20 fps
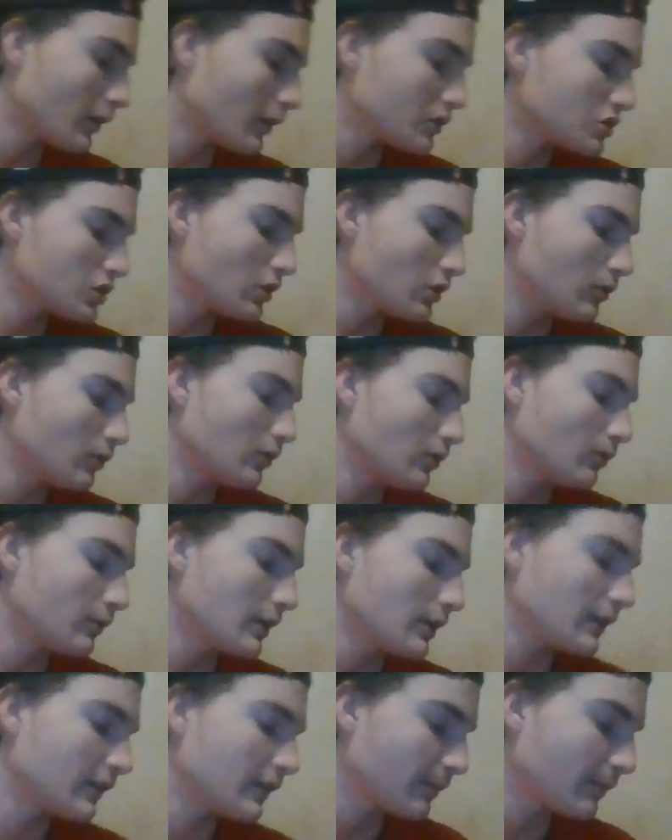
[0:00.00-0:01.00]
show the
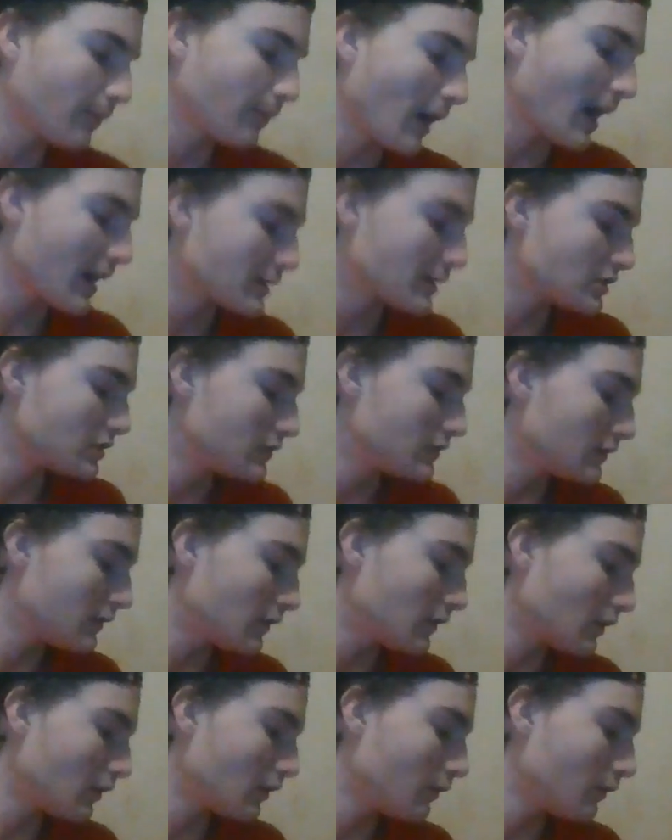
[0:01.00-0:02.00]
weakest
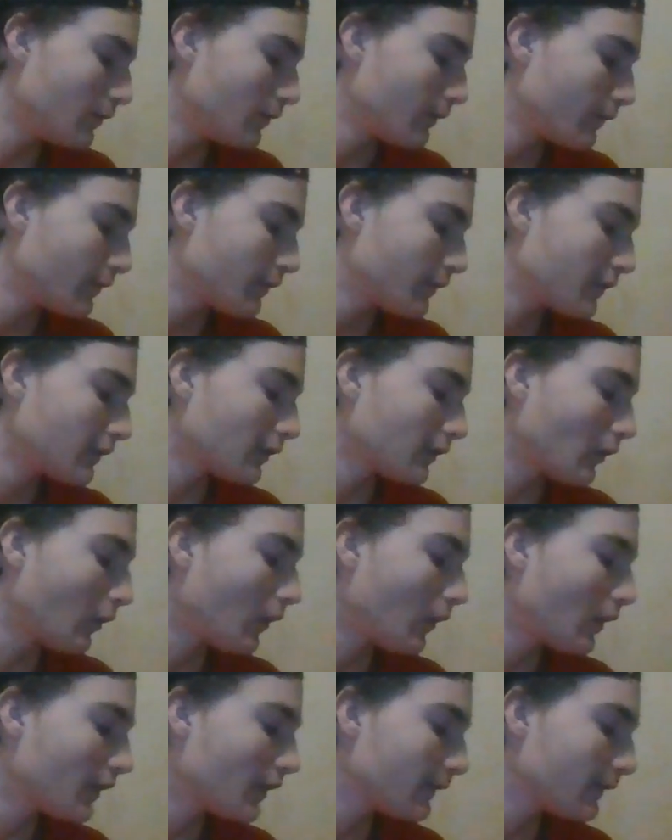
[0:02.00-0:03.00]
batches of songs.